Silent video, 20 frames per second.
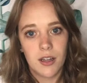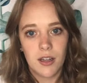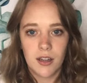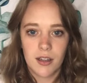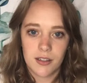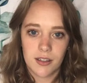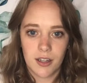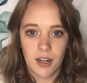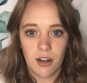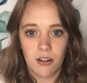
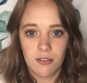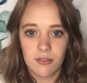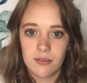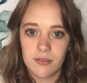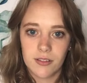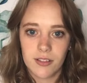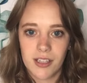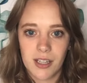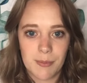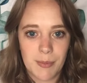you know,
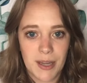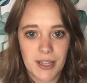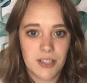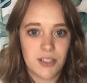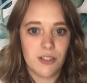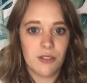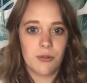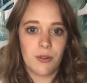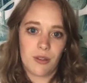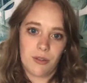you can make
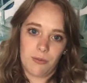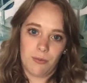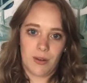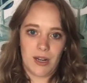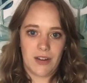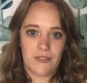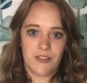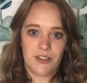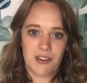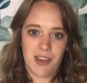do with
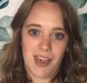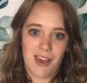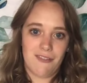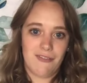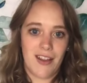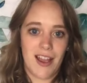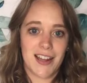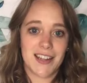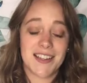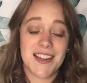whatever you can't
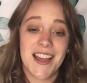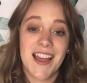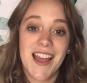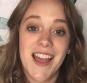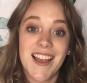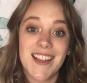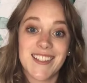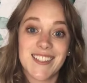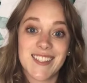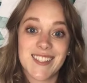find.
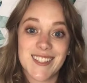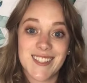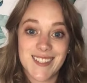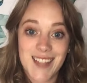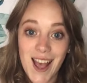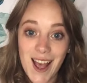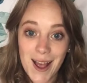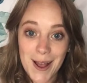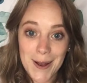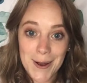
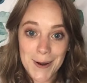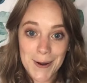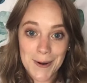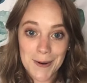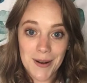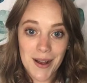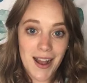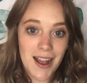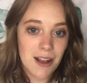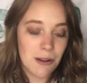So
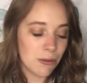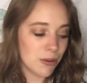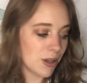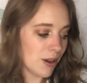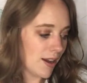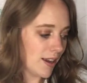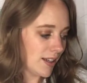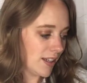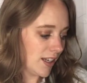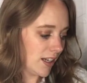we'll go
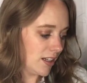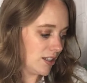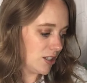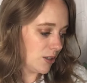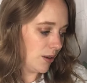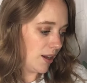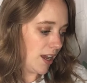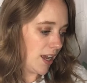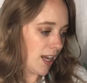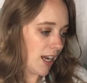ahead and get into
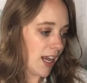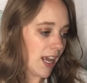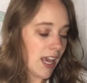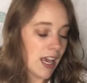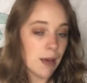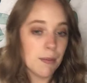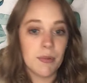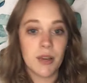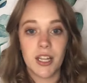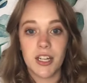it. And I
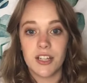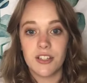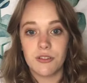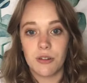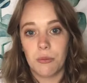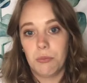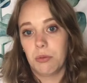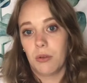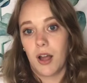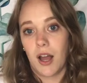am going to do a
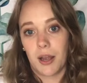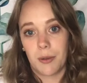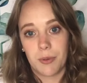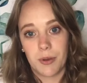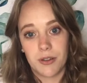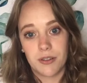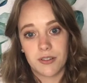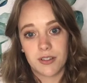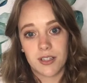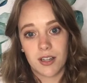blog
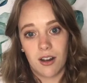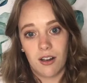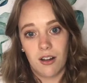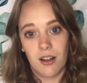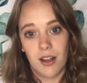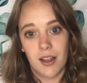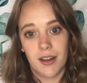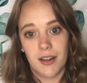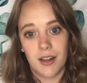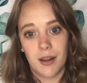post
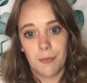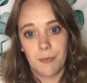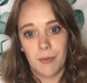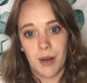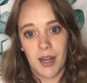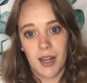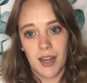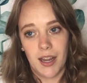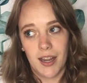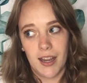on
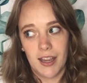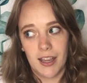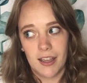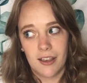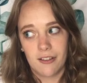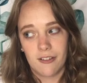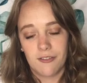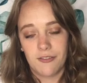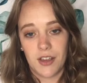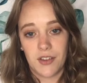my
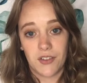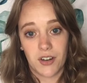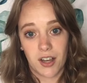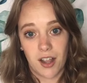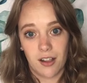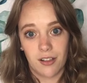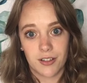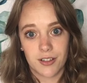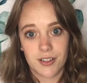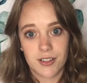favorite
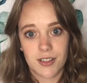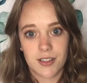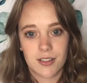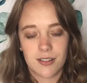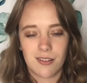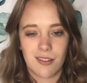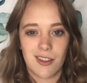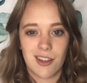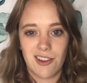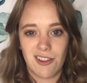colors
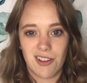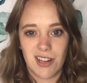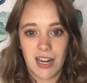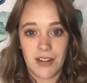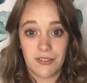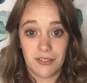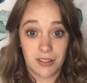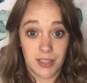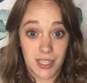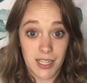so that you can
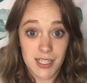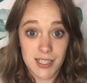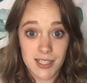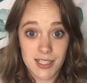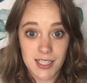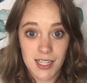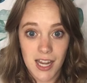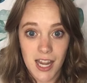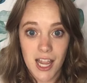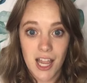have a
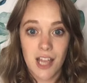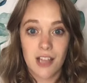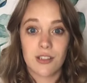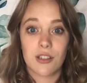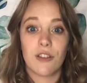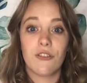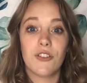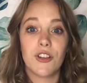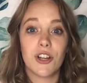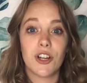list. So
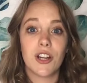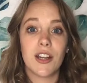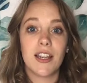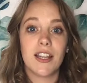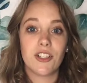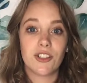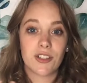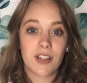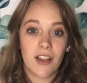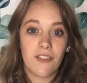if you're
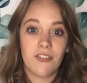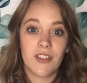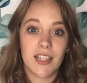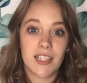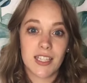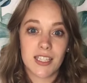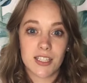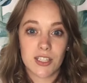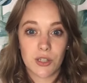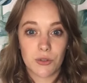interested, I feel like
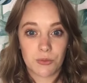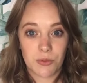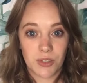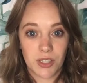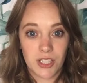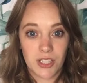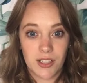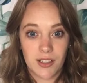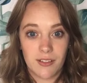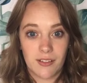this is a really
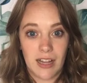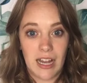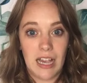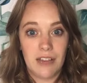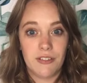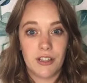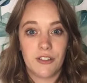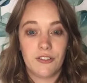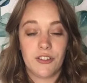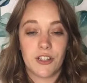good live
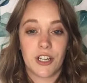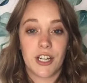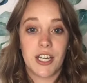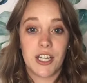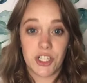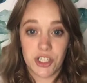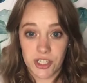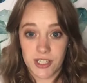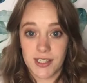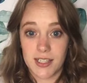if you're
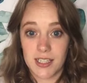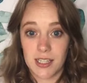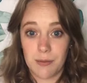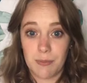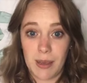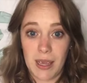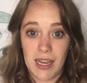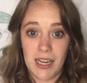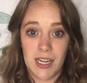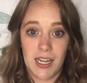interested in
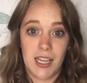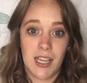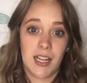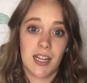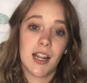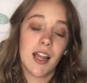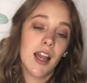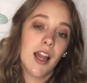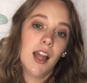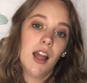painting,
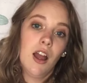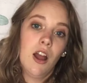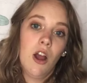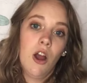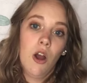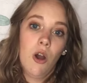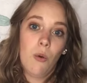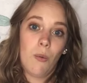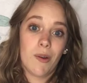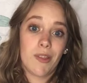
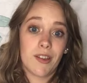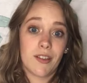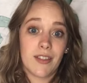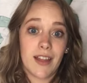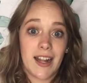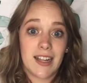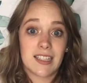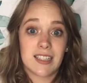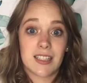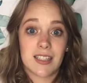whether
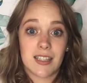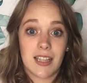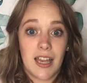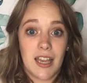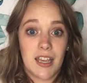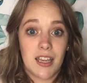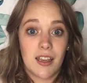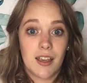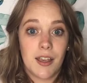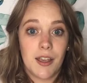that's like